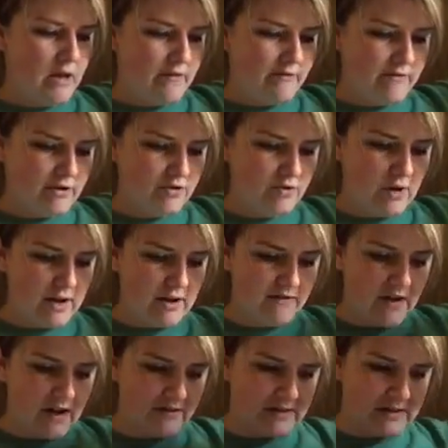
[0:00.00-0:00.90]
for
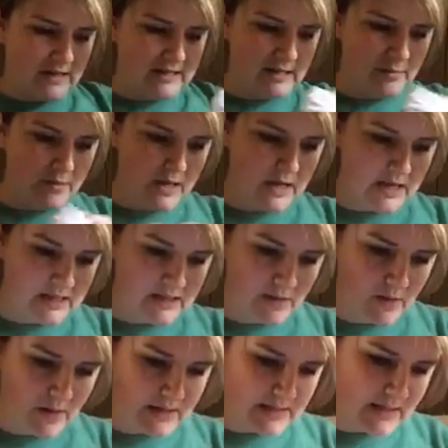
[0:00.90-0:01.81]
25 cents a piece,
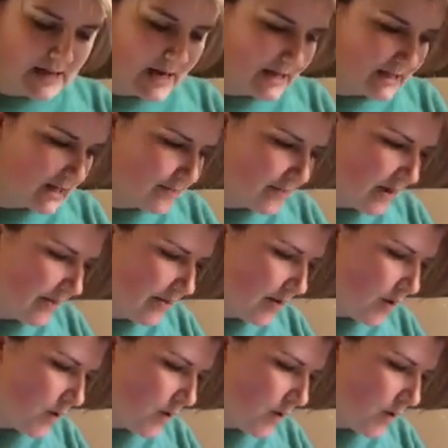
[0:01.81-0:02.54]
so I stocked up on